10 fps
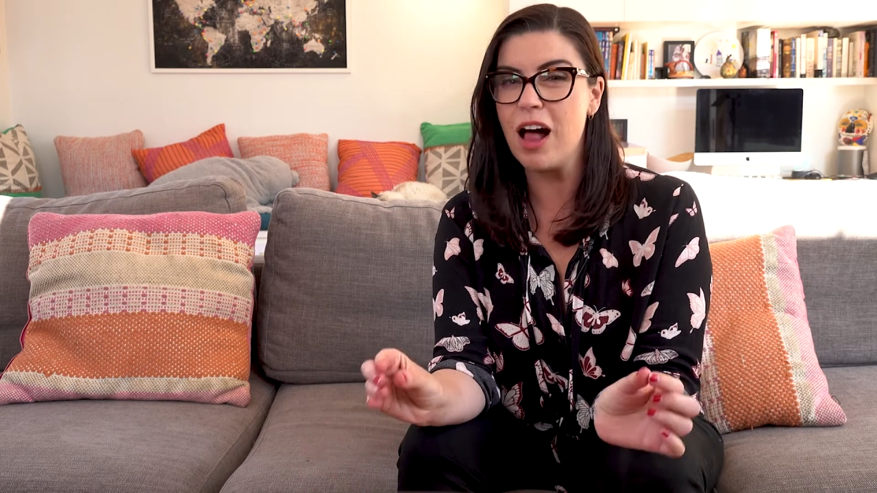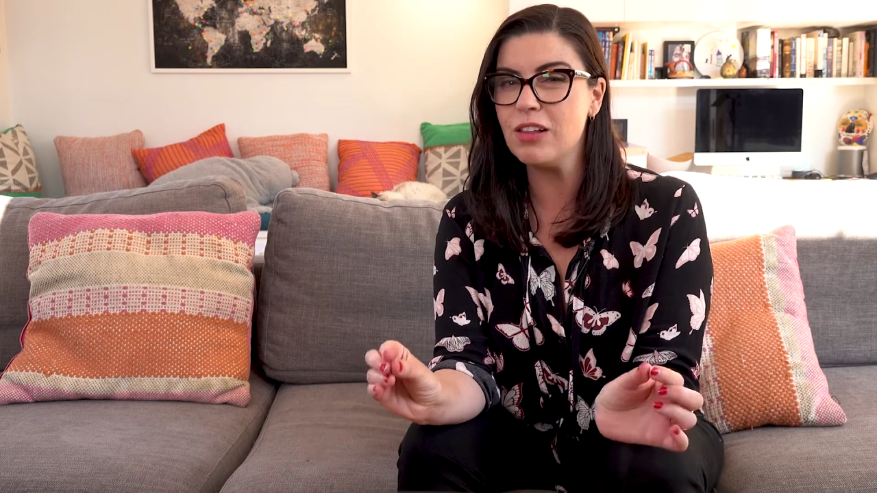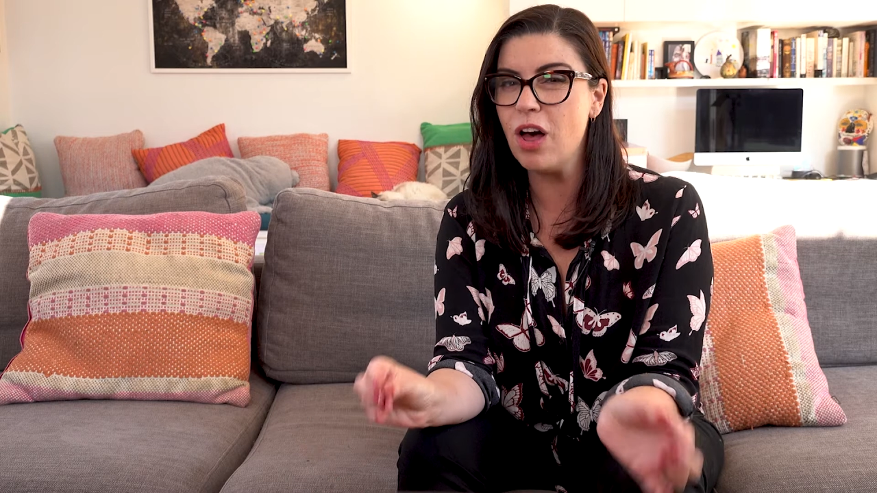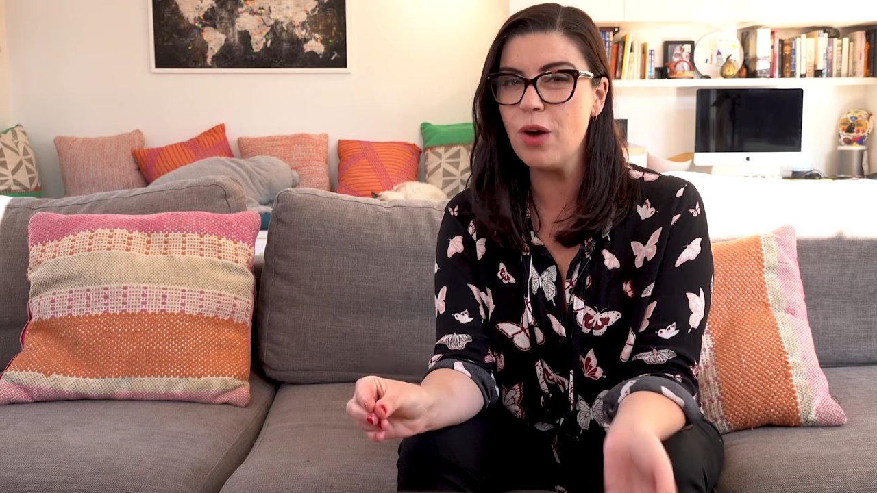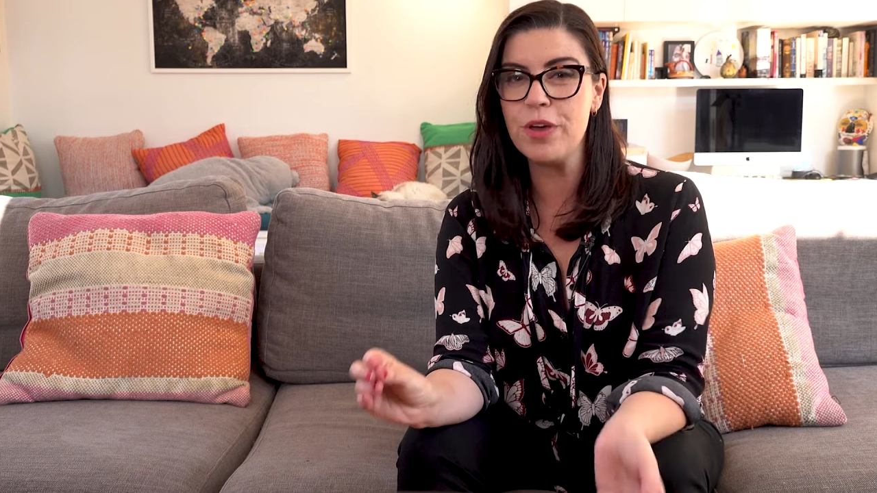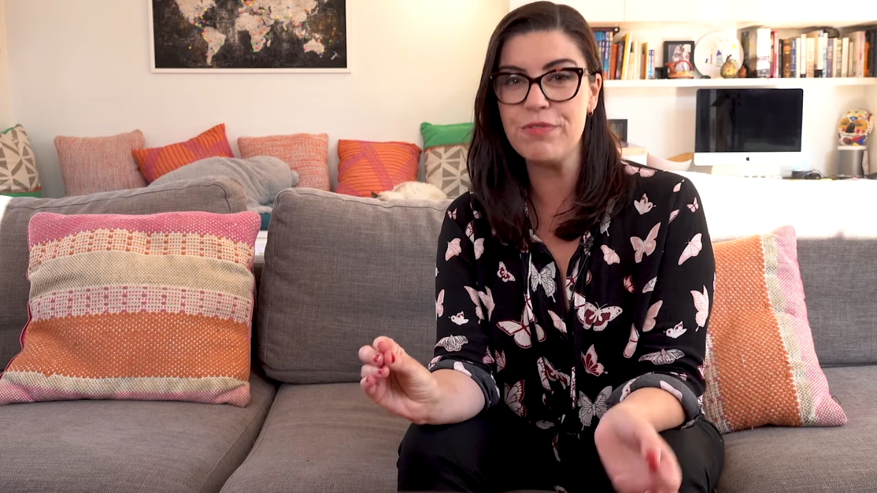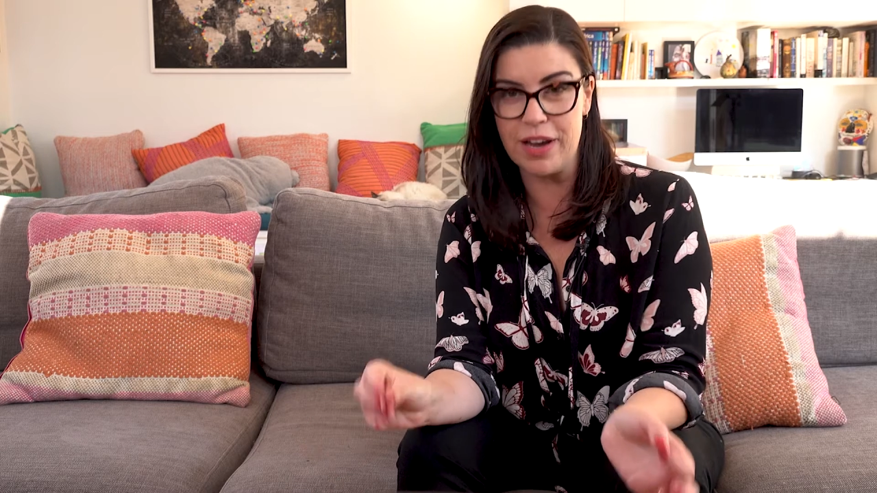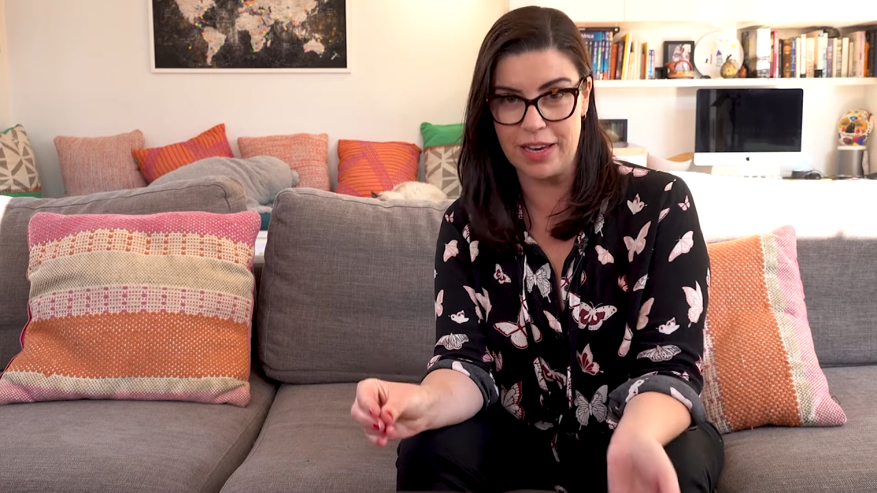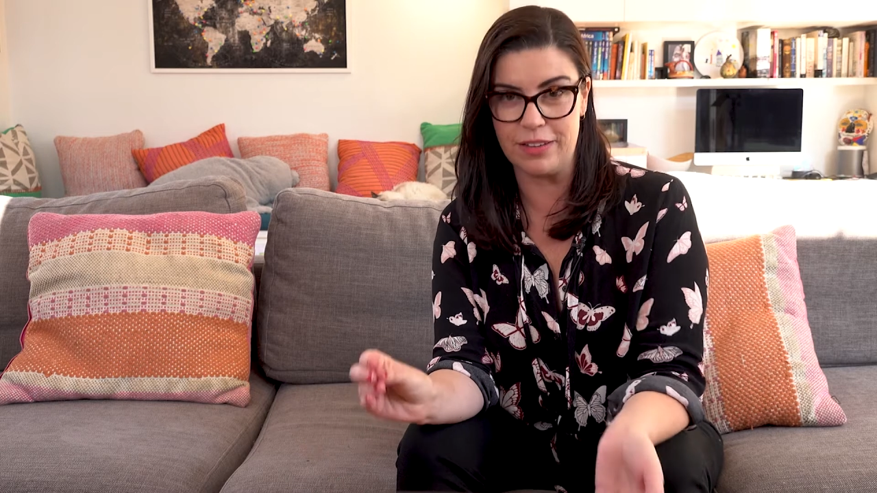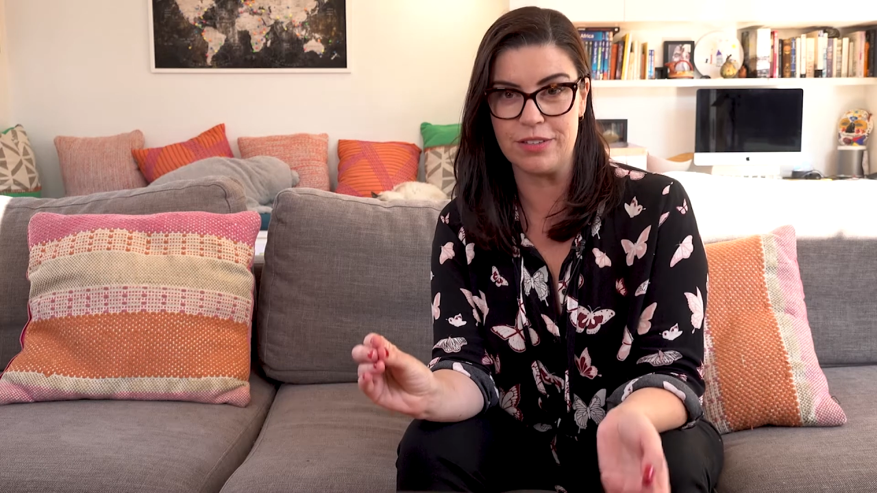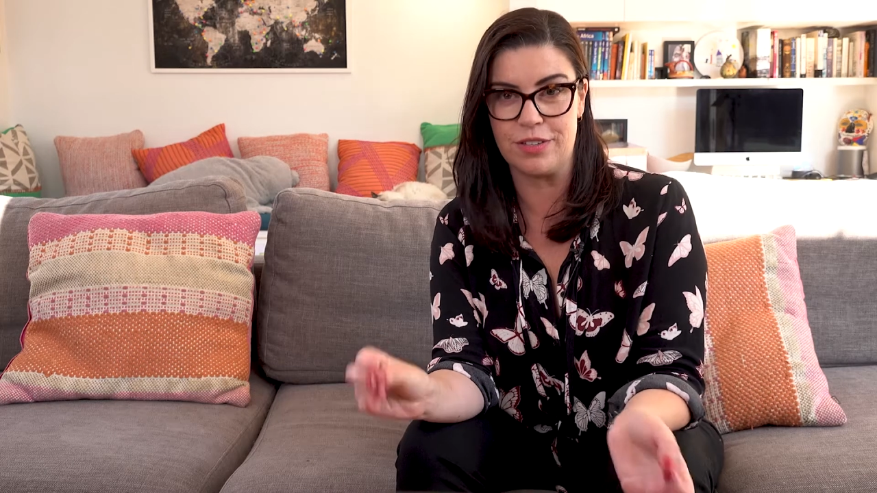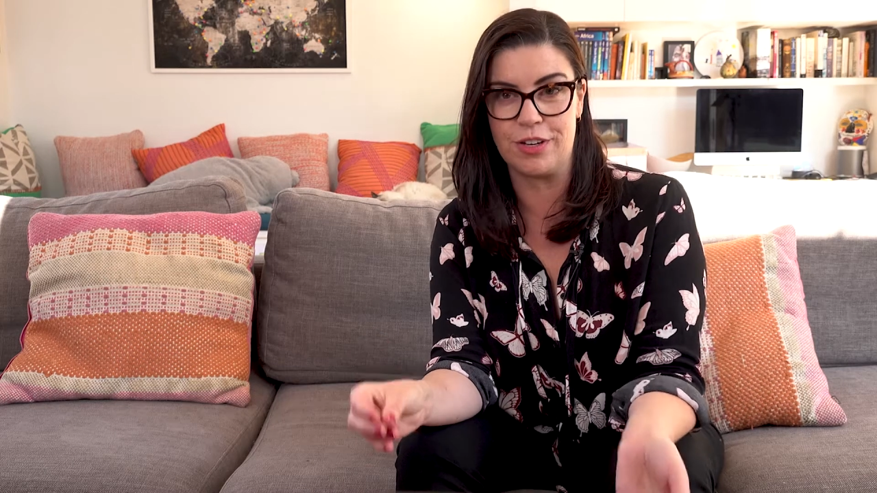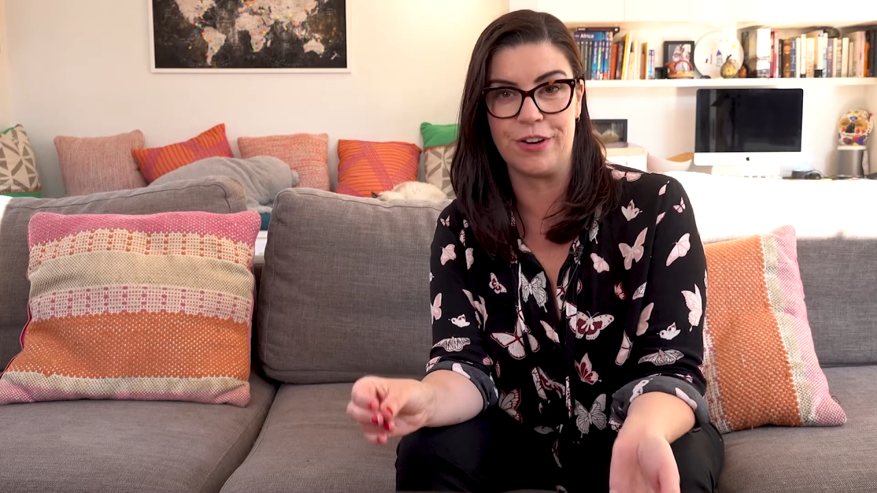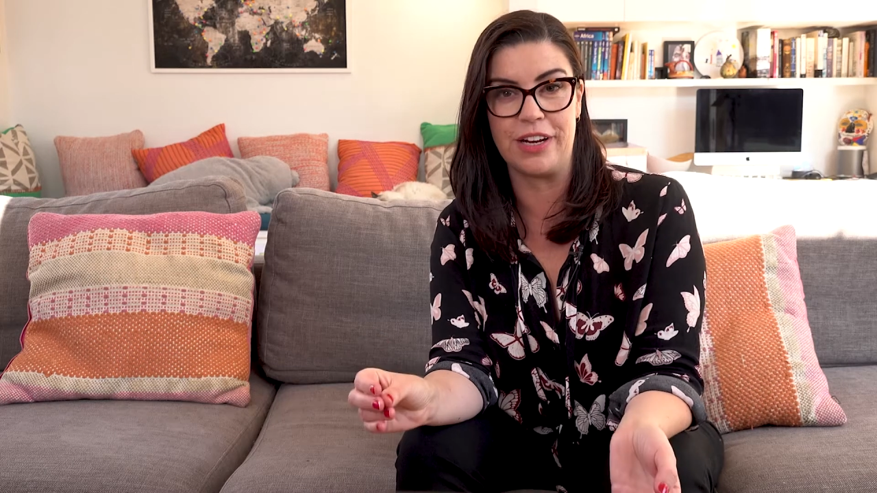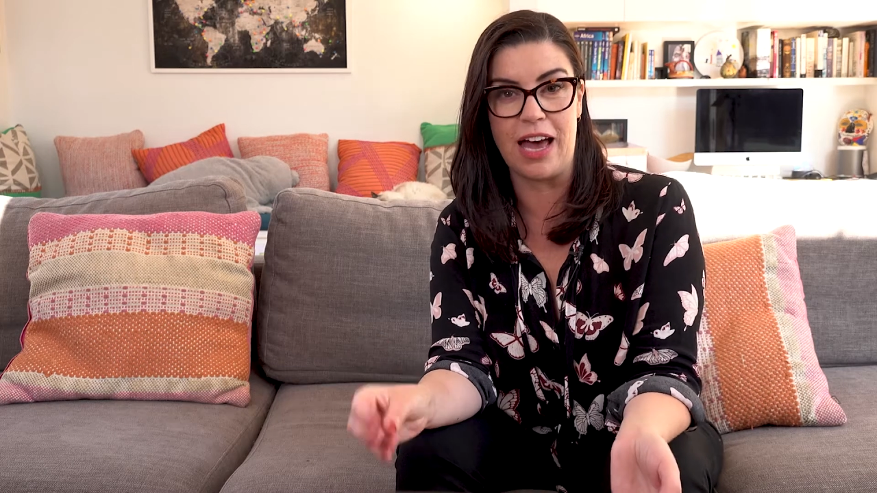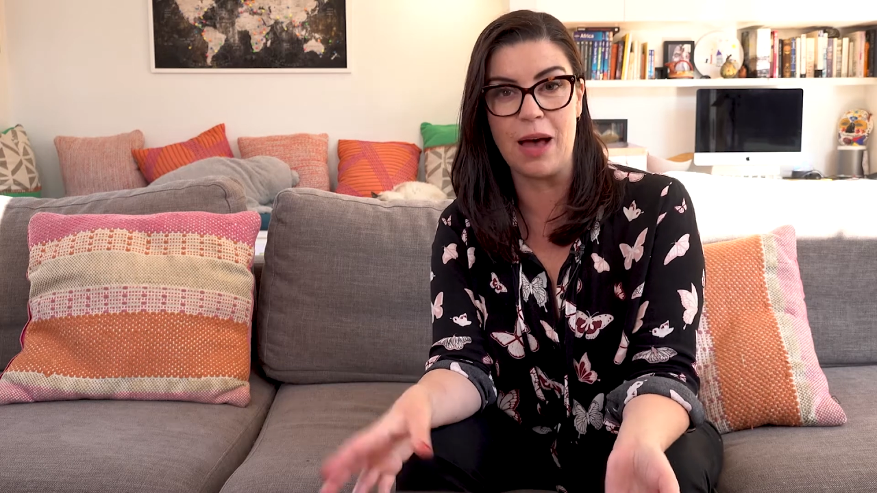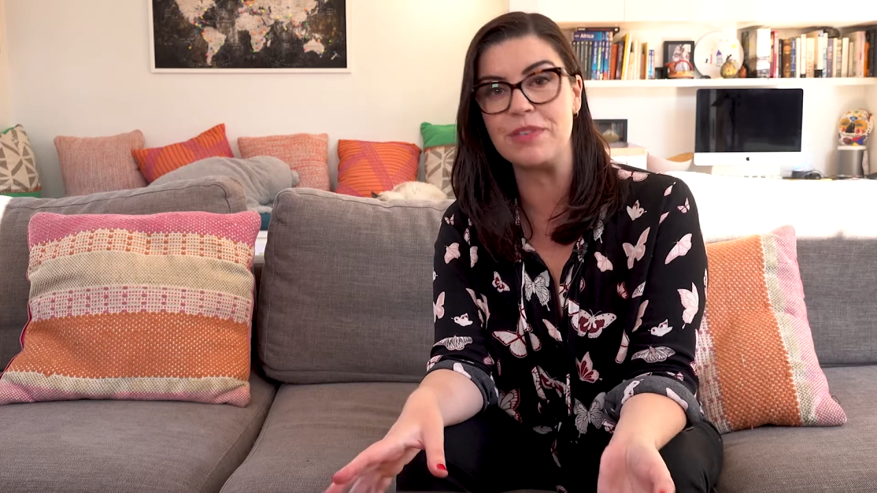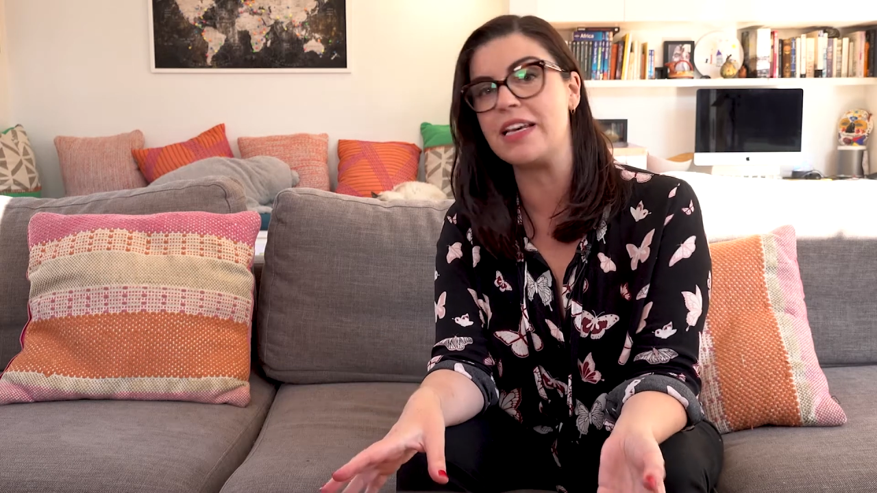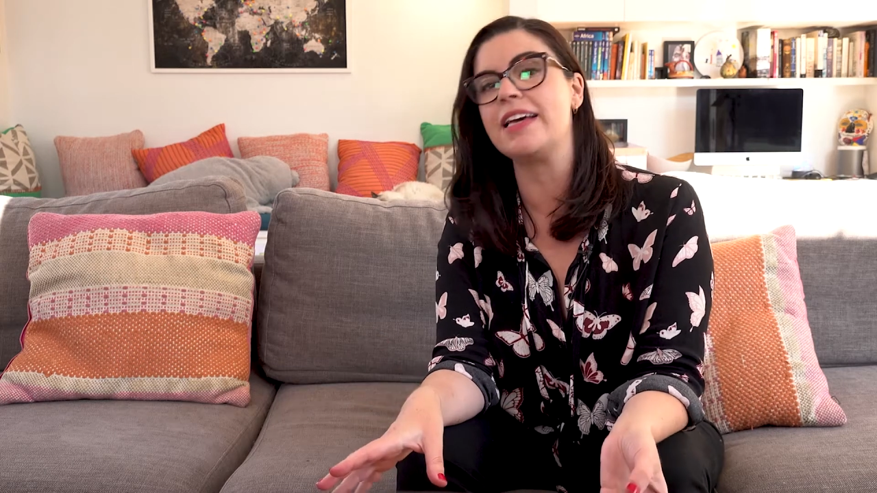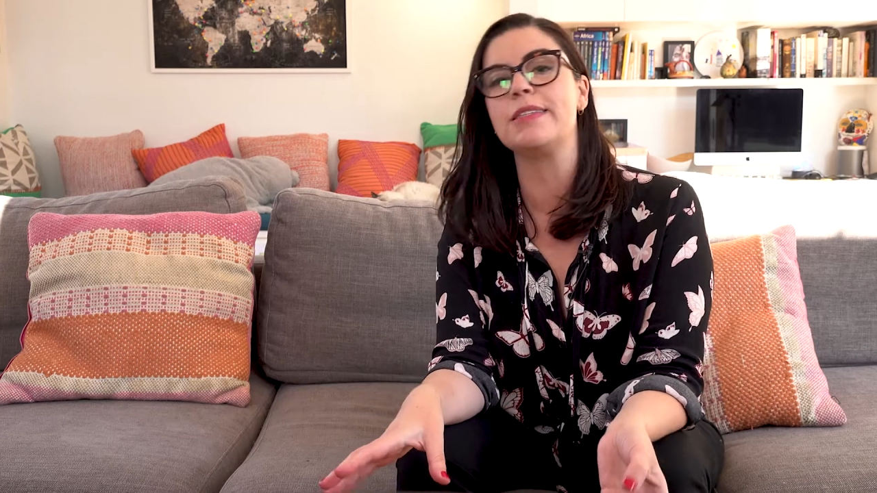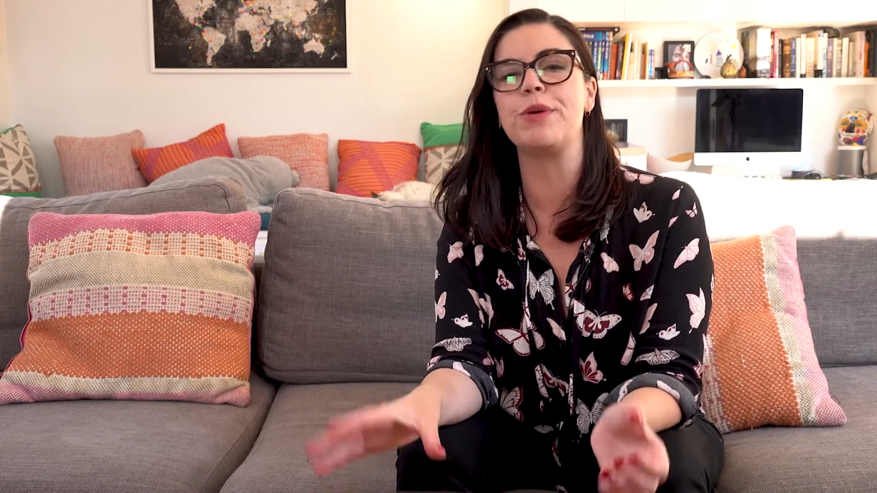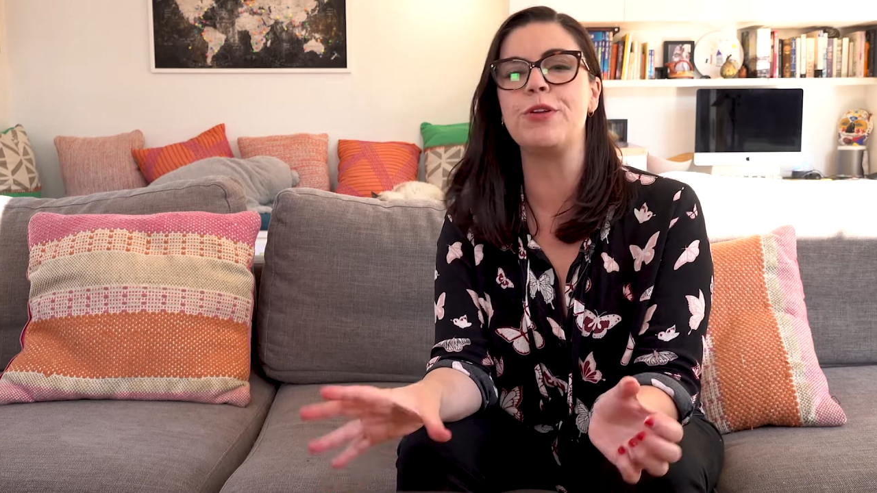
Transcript: along with regular security updates,